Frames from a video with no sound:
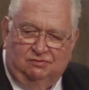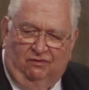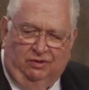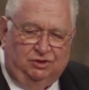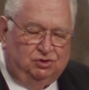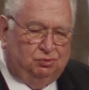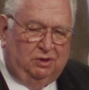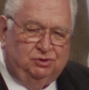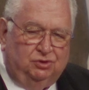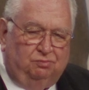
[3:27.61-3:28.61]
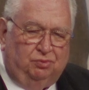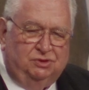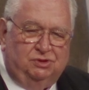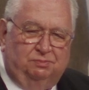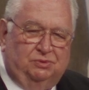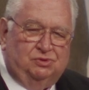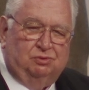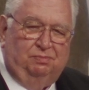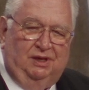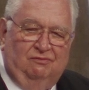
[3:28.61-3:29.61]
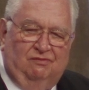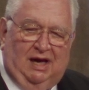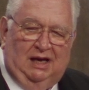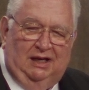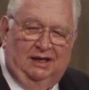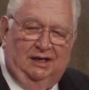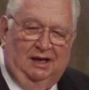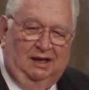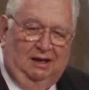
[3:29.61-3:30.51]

very treasured principles are being violated.